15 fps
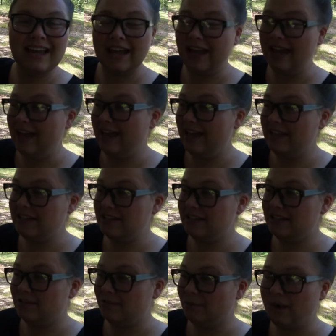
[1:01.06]

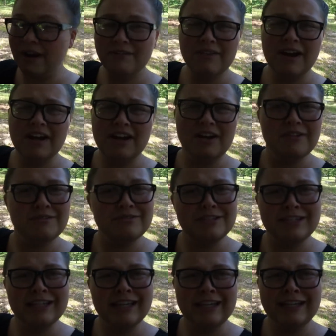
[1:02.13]
at wherever I go
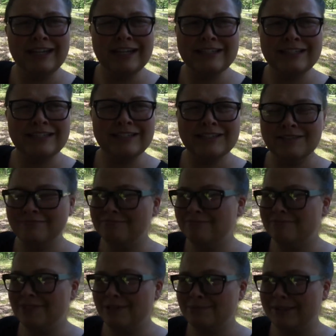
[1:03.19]
to get Easton
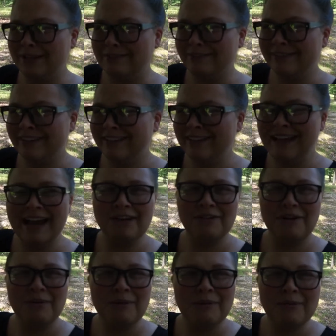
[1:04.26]
something. I don't
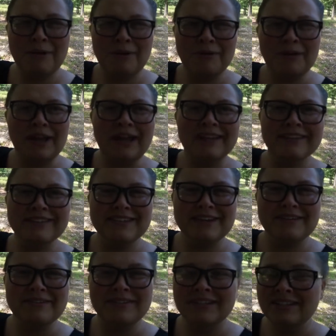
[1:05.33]
know where I'm going yet,
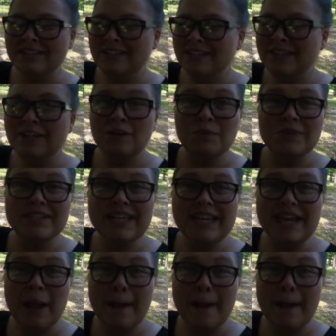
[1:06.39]
so we'll see.